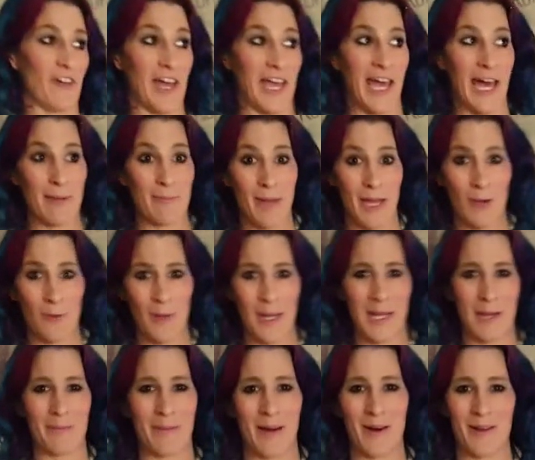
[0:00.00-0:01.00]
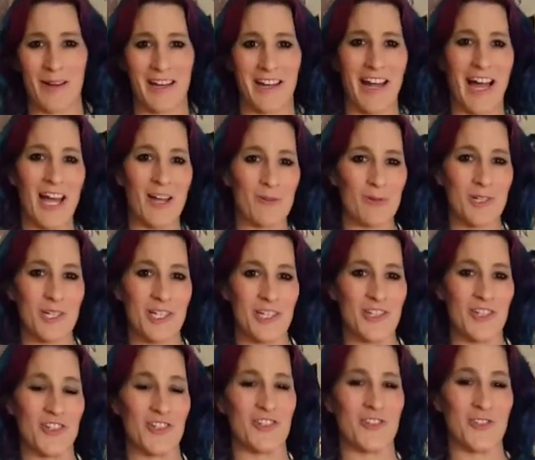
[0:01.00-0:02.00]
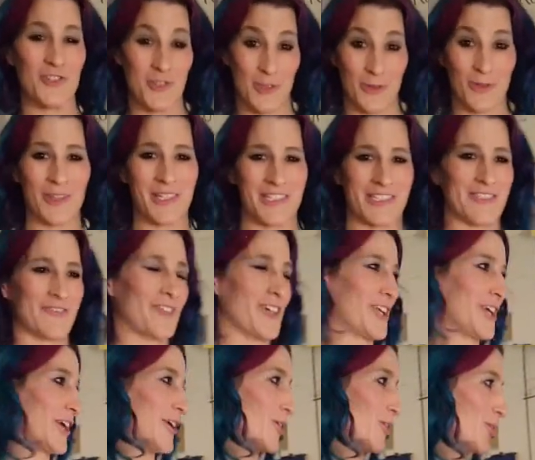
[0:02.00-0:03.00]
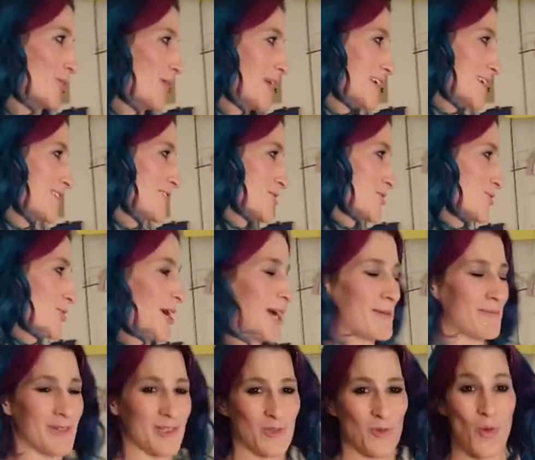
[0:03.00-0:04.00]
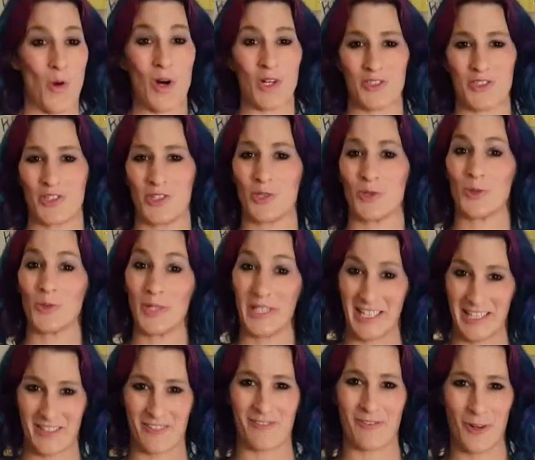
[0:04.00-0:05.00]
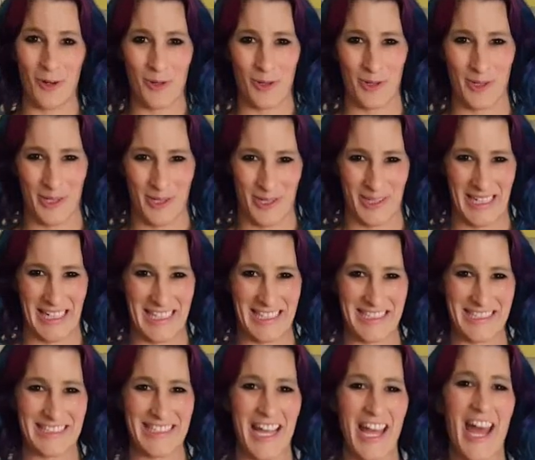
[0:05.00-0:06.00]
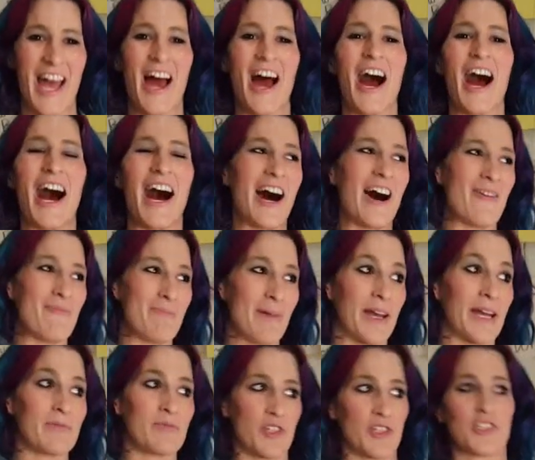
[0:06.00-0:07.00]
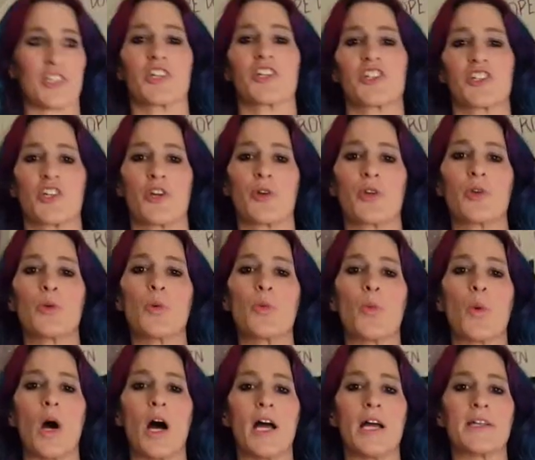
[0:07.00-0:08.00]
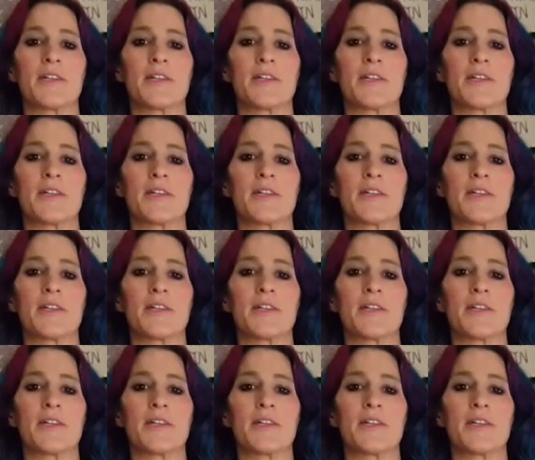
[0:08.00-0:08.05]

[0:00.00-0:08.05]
if I had my way about it, I would do this video and describe this wall to you in vocal kriyas. But I'm just going to show you